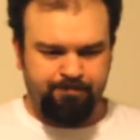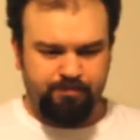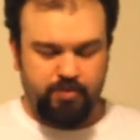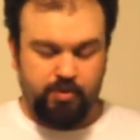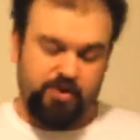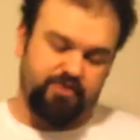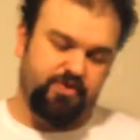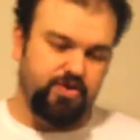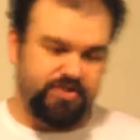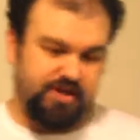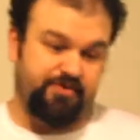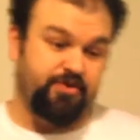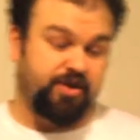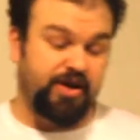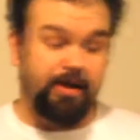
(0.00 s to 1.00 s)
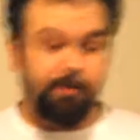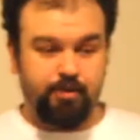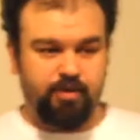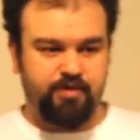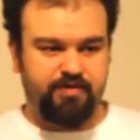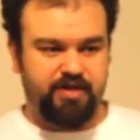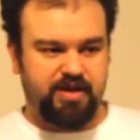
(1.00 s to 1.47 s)
well, they've used that for a number
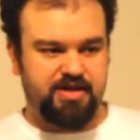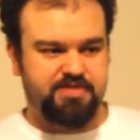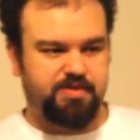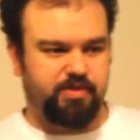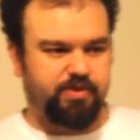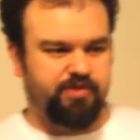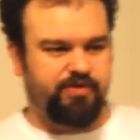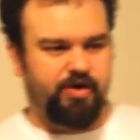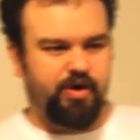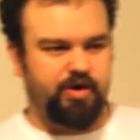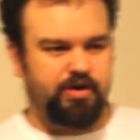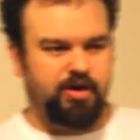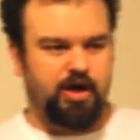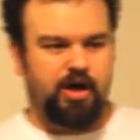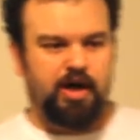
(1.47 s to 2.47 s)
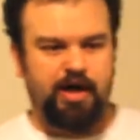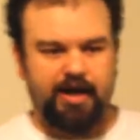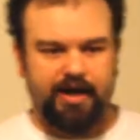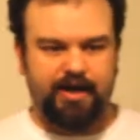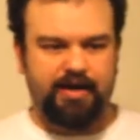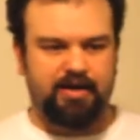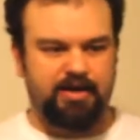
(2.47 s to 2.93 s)
of things, but we've got
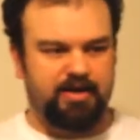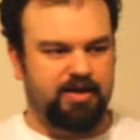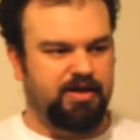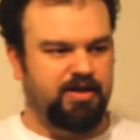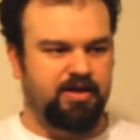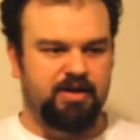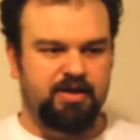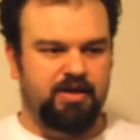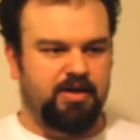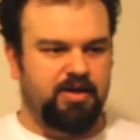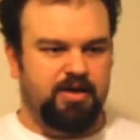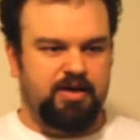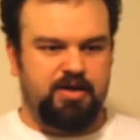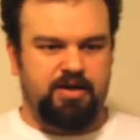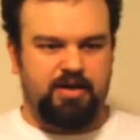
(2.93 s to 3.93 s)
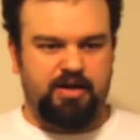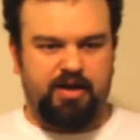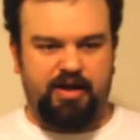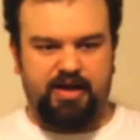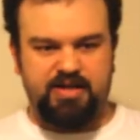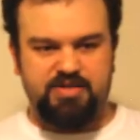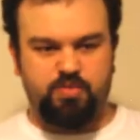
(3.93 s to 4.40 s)
like, I
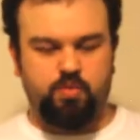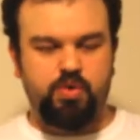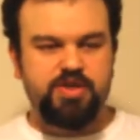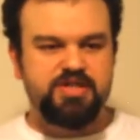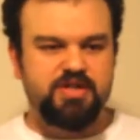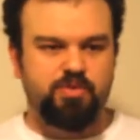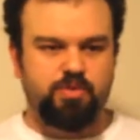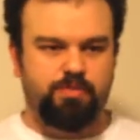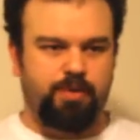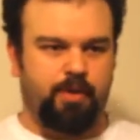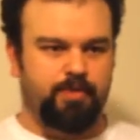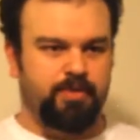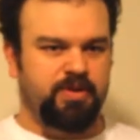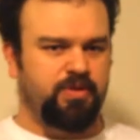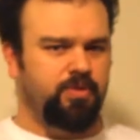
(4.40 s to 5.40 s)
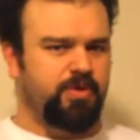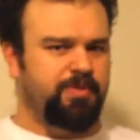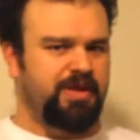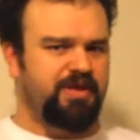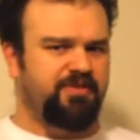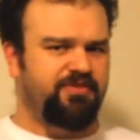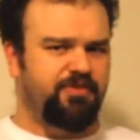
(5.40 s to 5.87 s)
guess Wizard would have
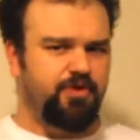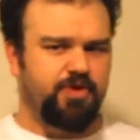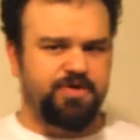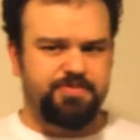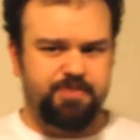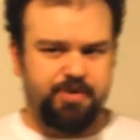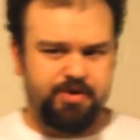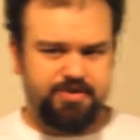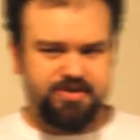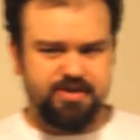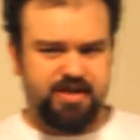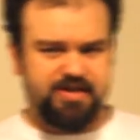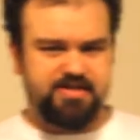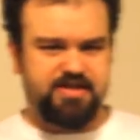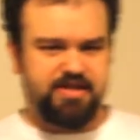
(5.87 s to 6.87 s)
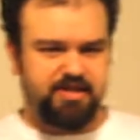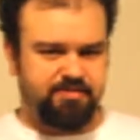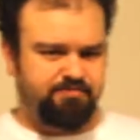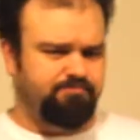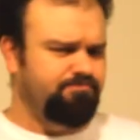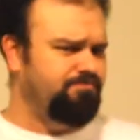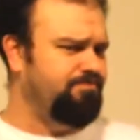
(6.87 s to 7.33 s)
been the first person that did it.
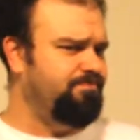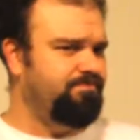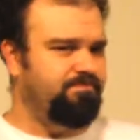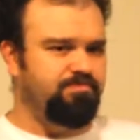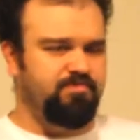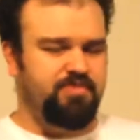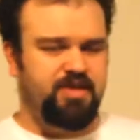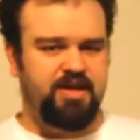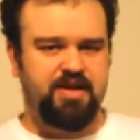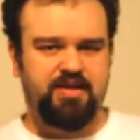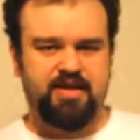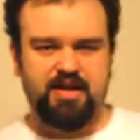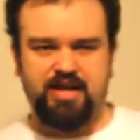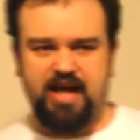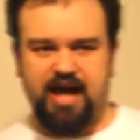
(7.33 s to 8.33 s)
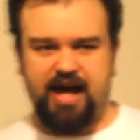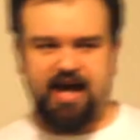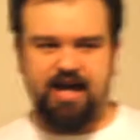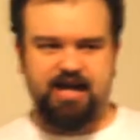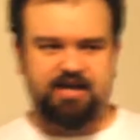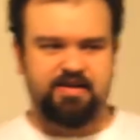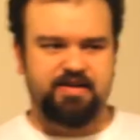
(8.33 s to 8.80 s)
Then you
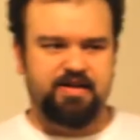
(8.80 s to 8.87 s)
had